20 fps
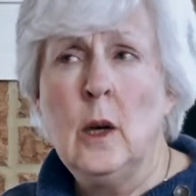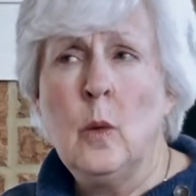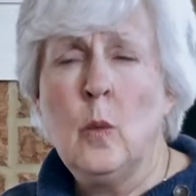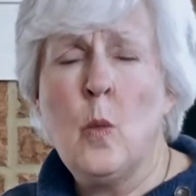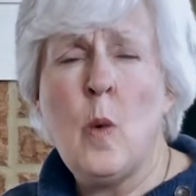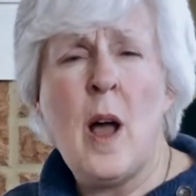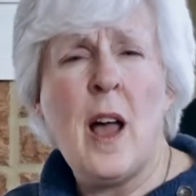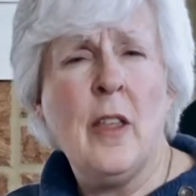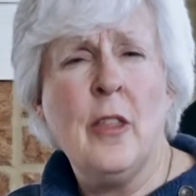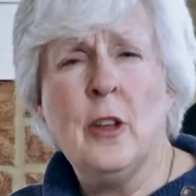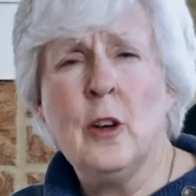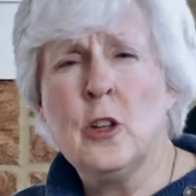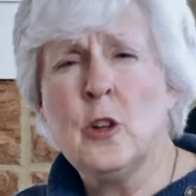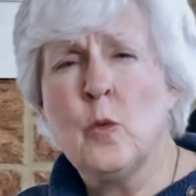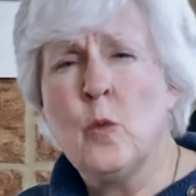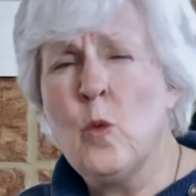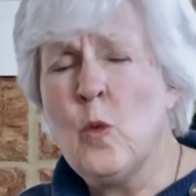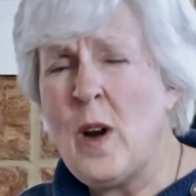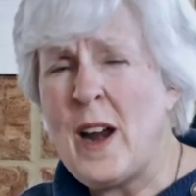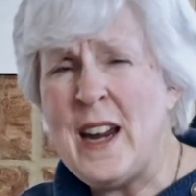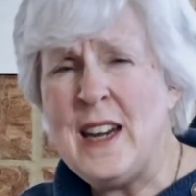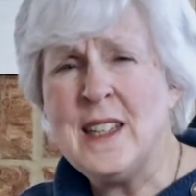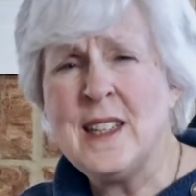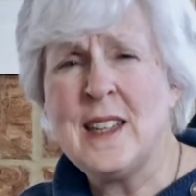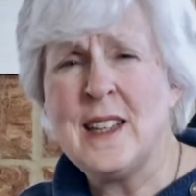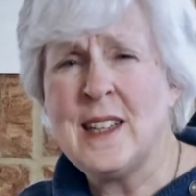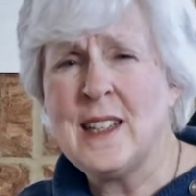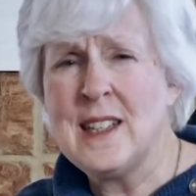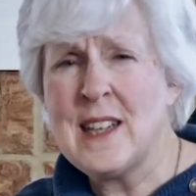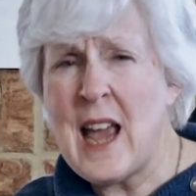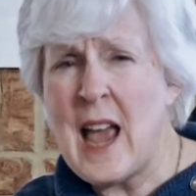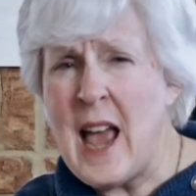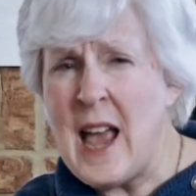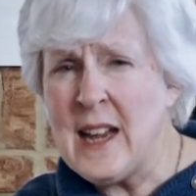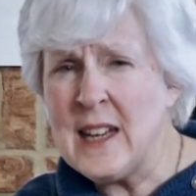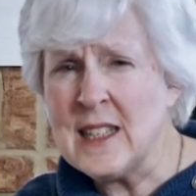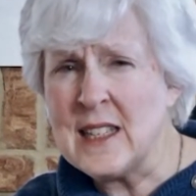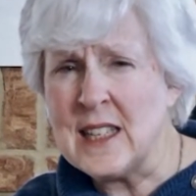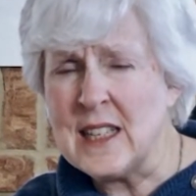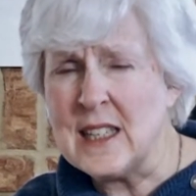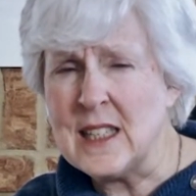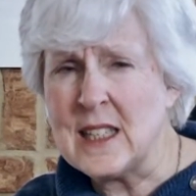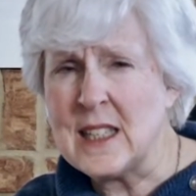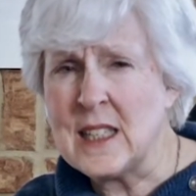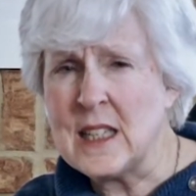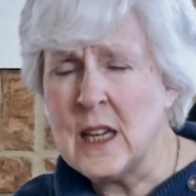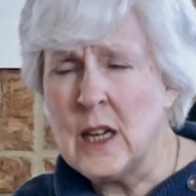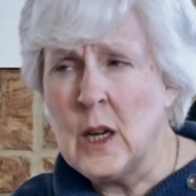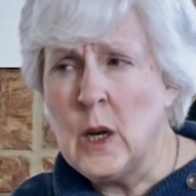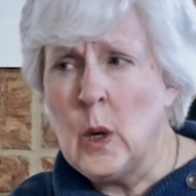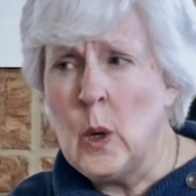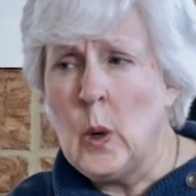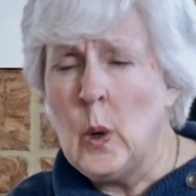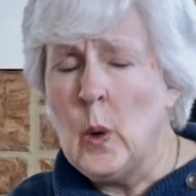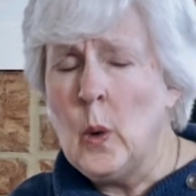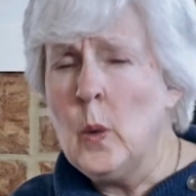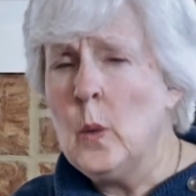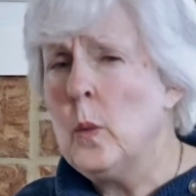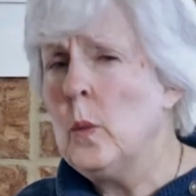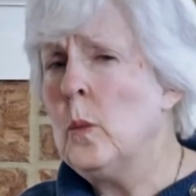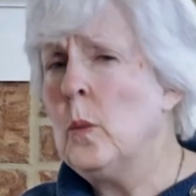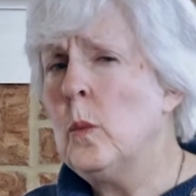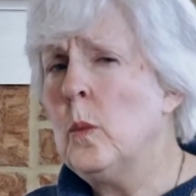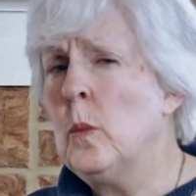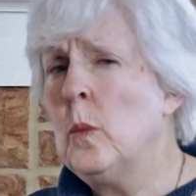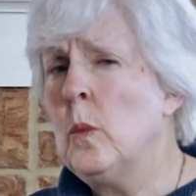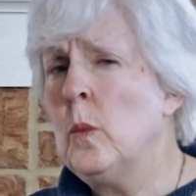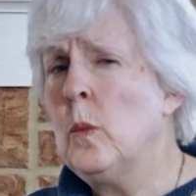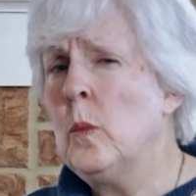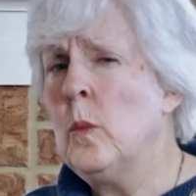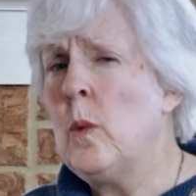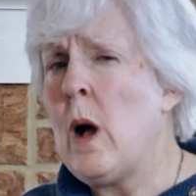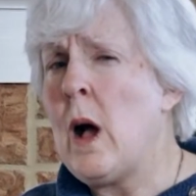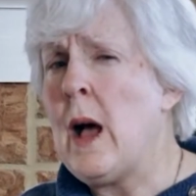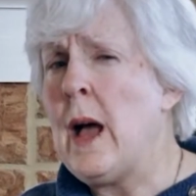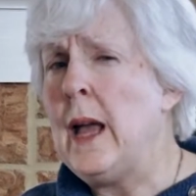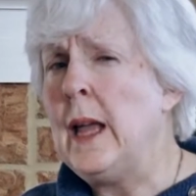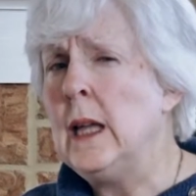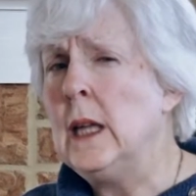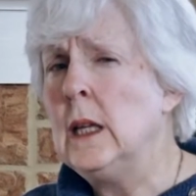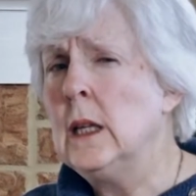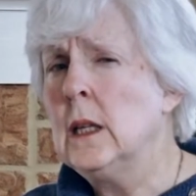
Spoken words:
while they're raising taxes. Why?